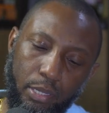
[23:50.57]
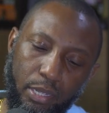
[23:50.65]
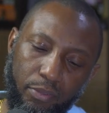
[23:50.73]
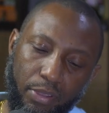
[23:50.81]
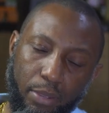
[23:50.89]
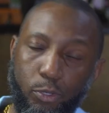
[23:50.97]

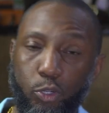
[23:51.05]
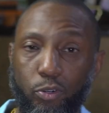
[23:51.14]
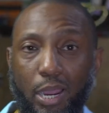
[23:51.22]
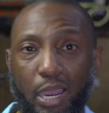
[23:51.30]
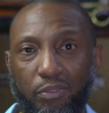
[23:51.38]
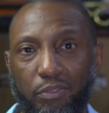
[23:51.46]
if I'm
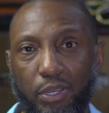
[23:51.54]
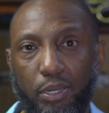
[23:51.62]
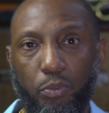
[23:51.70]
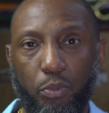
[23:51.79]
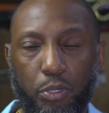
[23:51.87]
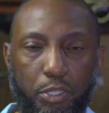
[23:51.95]

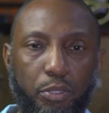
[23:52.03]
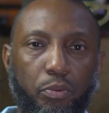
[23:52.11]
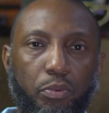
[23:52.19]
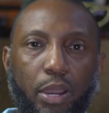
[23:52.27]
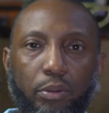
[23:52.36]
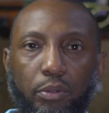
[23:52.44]
driving, what's the
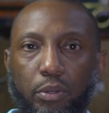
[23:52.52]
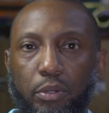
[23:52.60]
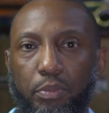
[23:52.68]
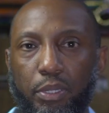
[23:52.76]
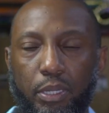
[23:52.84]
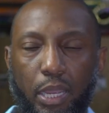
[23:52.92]
route going
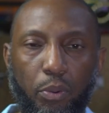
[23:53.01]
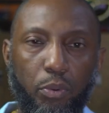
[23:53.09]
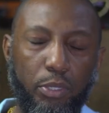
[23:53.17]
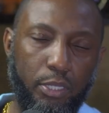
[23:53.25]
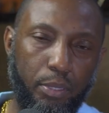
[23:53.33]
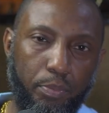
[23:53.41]
to be like?
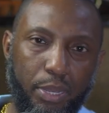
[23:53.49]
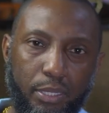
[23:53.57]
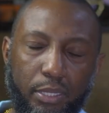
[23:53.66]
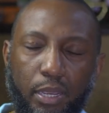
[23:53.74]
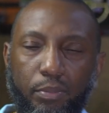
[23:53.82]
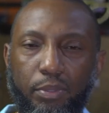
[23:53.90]
What's the
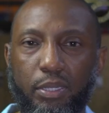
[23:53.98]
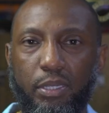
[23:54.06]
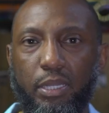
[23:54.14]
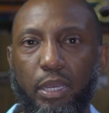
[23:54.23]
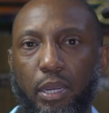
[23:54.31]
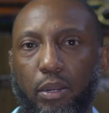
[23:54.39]
best time to
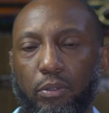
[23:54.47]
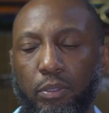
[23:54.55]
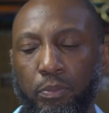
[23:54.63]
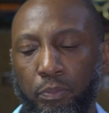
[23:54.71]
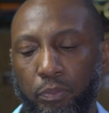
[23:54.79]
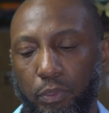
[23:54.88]
set out?
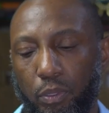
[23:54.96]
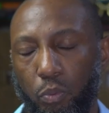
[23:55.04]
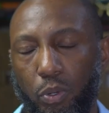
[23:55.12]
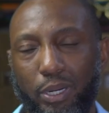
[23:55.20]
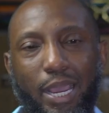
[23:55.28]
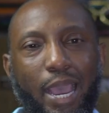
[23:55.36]

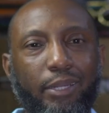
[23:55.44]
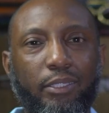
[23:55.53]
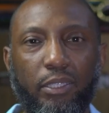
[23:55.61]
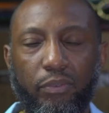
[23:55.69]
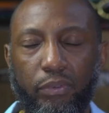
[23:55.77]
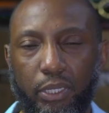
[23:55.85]
What
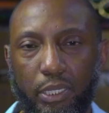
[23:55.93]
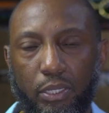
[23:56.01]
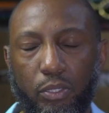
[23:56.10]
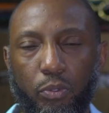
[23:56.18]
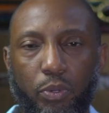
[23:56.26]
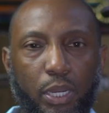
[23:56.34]

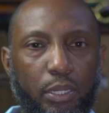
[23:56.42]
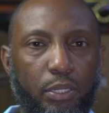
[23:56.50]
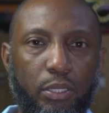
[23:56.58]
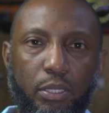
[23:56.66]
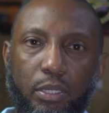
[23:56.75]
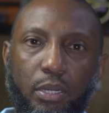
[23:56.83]
activities do I need
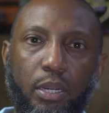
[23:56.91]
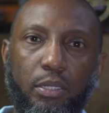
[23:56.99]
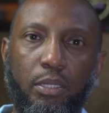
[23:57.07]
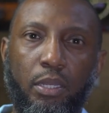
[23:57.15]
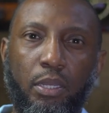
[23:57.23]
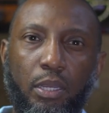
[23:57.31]
to
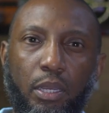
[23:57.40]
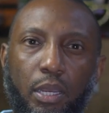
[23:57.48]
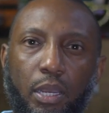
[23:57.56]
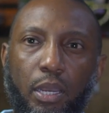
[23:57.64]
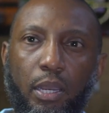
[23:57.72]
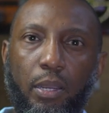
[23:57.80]
start
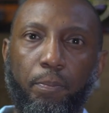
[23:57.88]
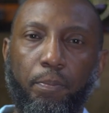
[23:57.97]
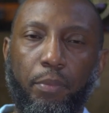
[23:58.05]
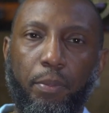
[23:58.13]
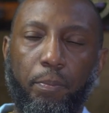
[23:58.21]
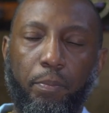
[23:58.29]

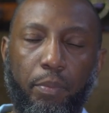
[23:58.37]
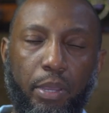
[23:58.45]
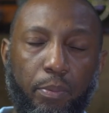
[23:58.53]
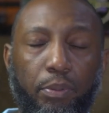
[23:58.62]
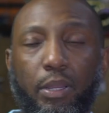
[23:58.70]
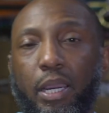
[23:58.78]

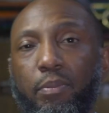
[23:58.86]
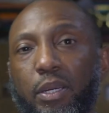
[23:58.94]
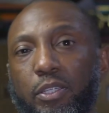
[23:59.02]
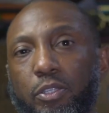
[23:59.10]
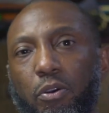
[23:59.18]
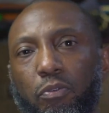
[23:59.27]
applying
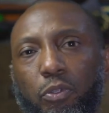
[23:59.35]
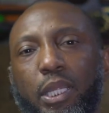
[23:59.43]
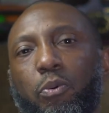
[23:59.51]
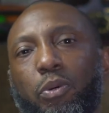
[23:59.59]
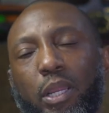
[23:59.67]
myself that would